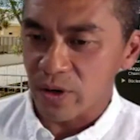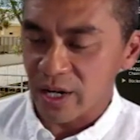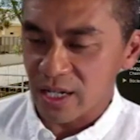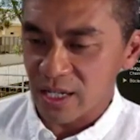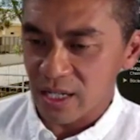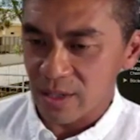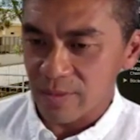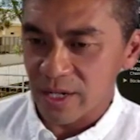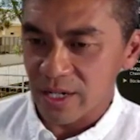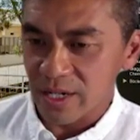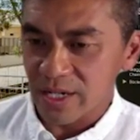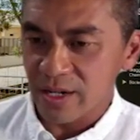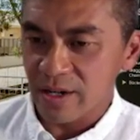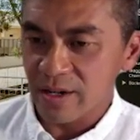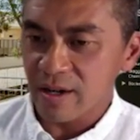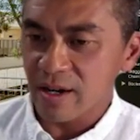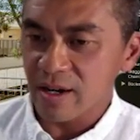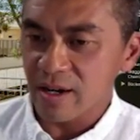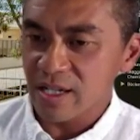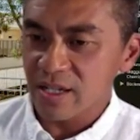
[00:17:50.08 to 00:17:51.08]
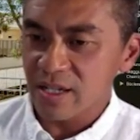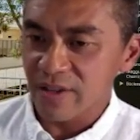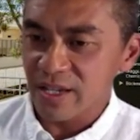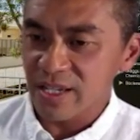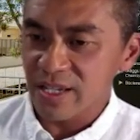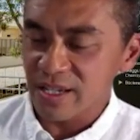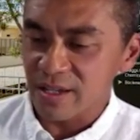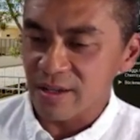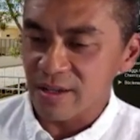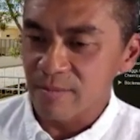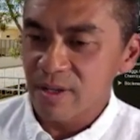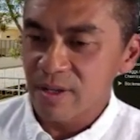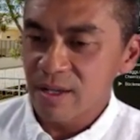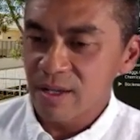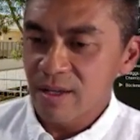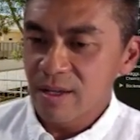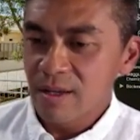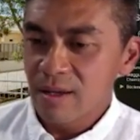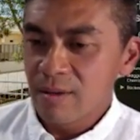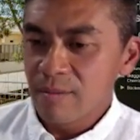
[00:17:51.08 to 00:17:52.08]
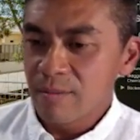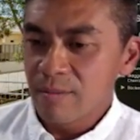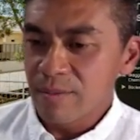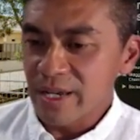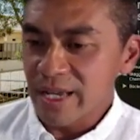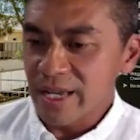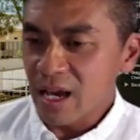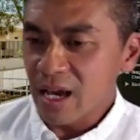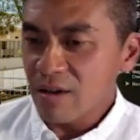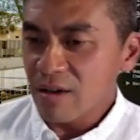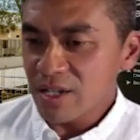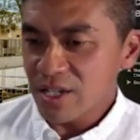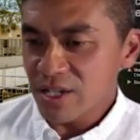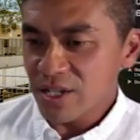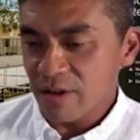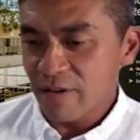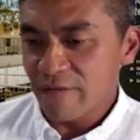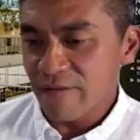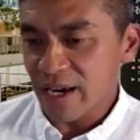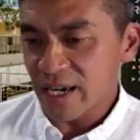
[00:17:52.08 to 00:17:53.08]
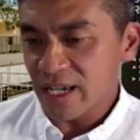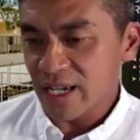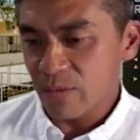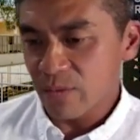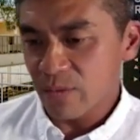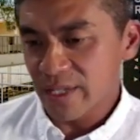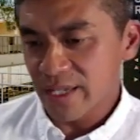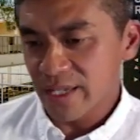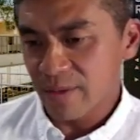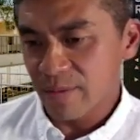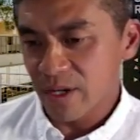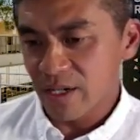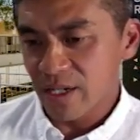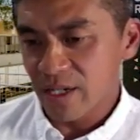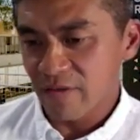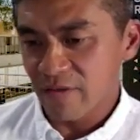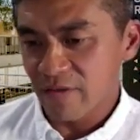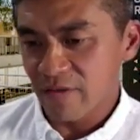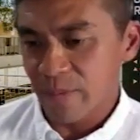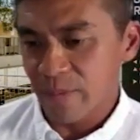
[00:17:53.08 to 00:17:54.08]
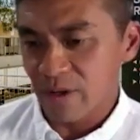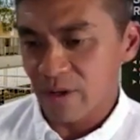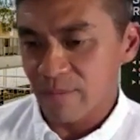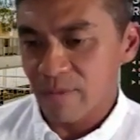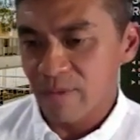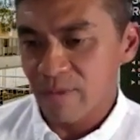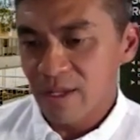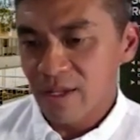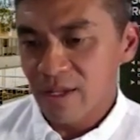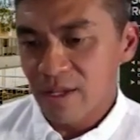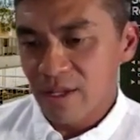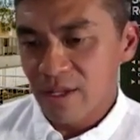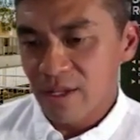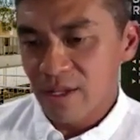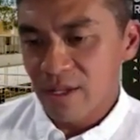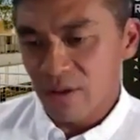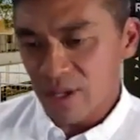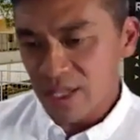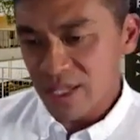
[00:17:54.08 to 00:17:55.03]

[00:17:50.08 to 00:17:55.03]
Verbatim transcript: organism, Enterococcus faecium, but now still infected with Salmonella typhimurium. You can